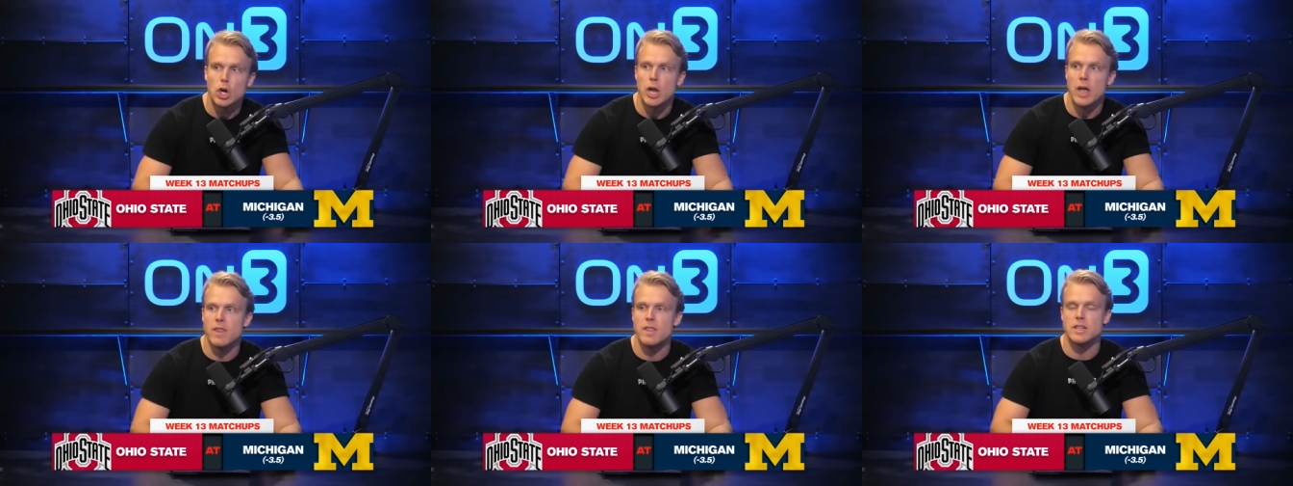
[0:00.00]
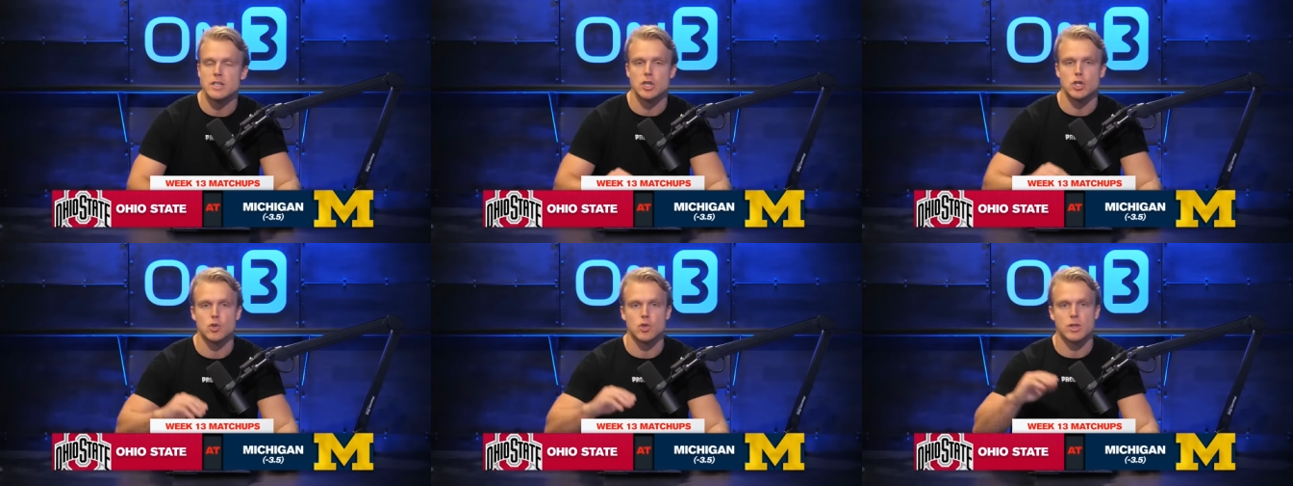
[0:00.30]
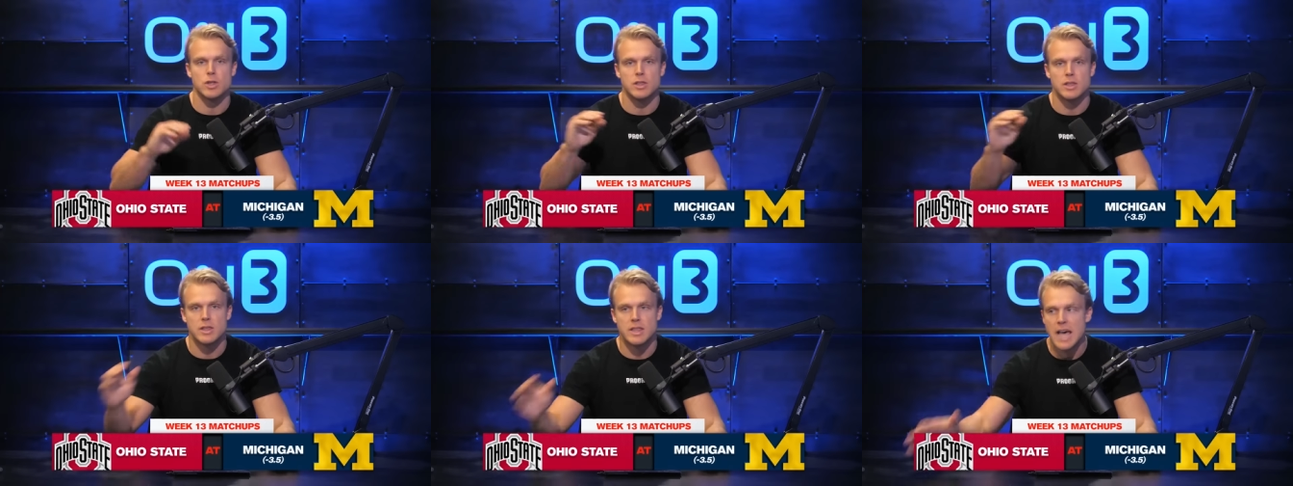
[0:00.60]
and this is
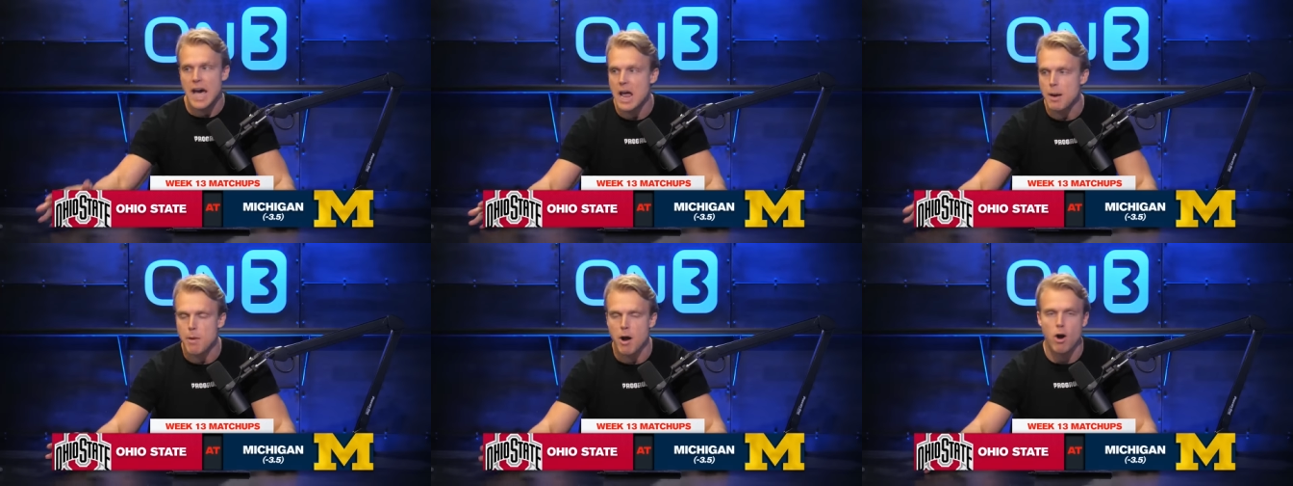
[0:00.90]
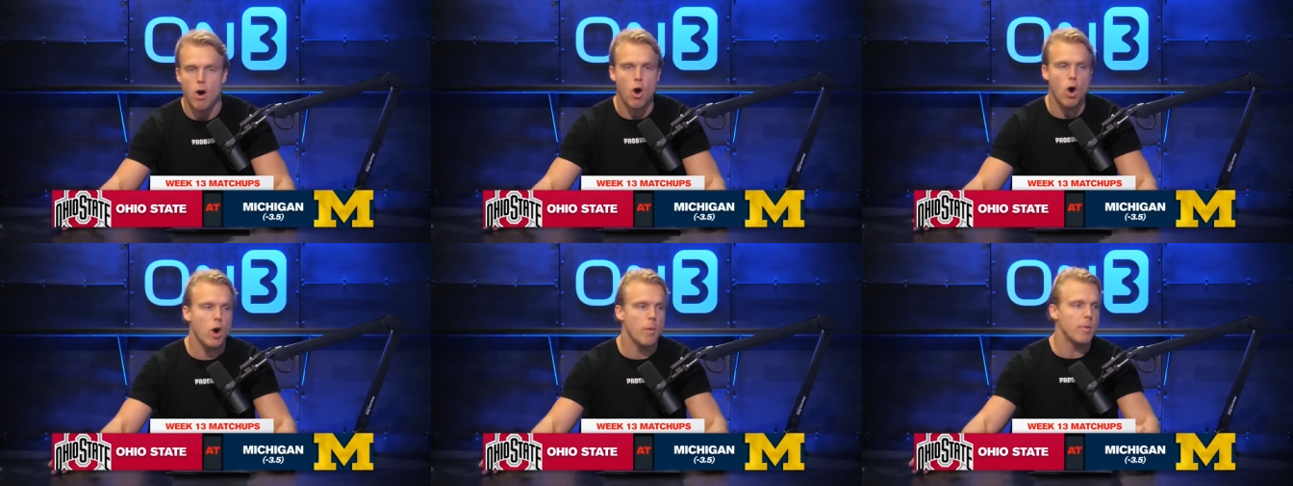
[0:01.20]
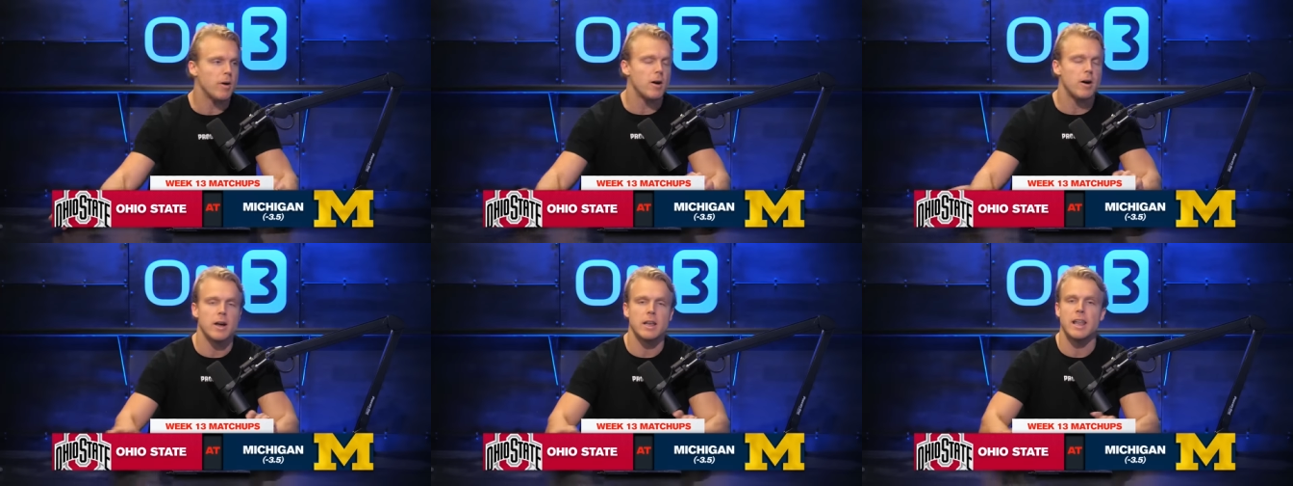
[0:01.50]
that about
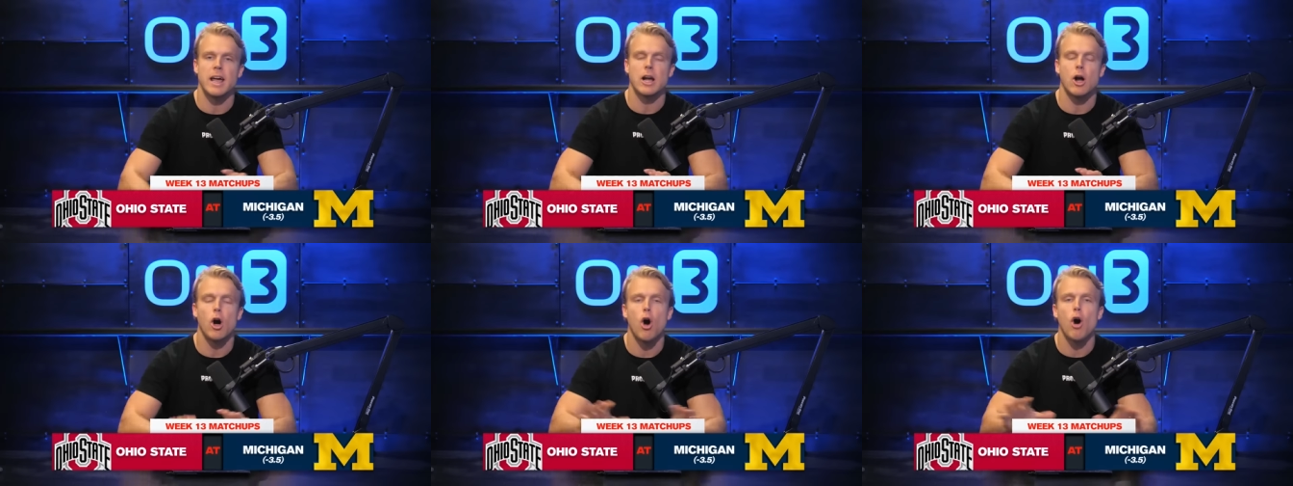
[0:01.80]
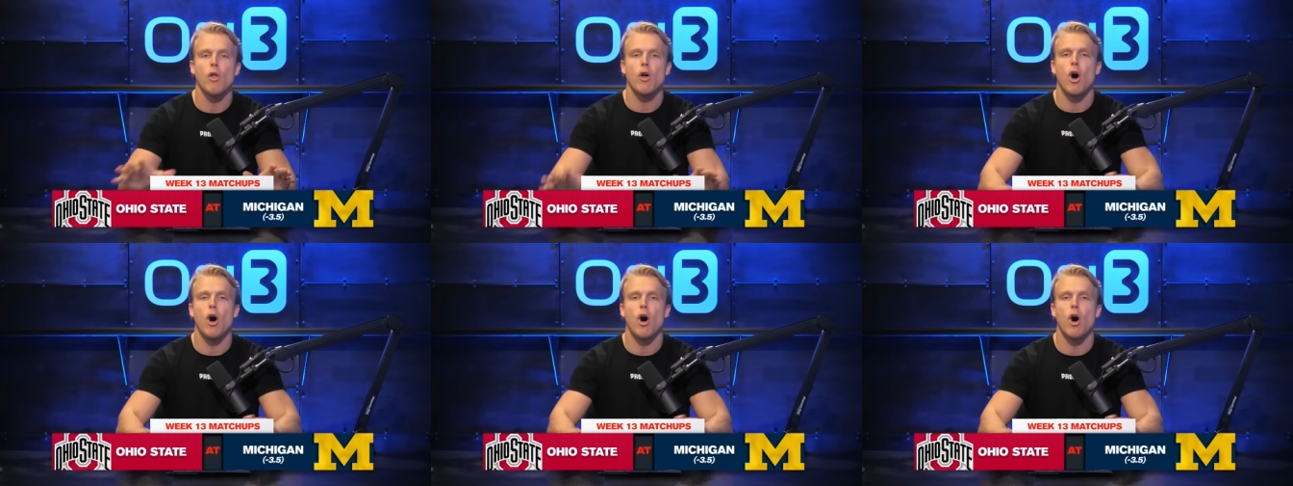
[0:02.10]
Harbaugh, and like all,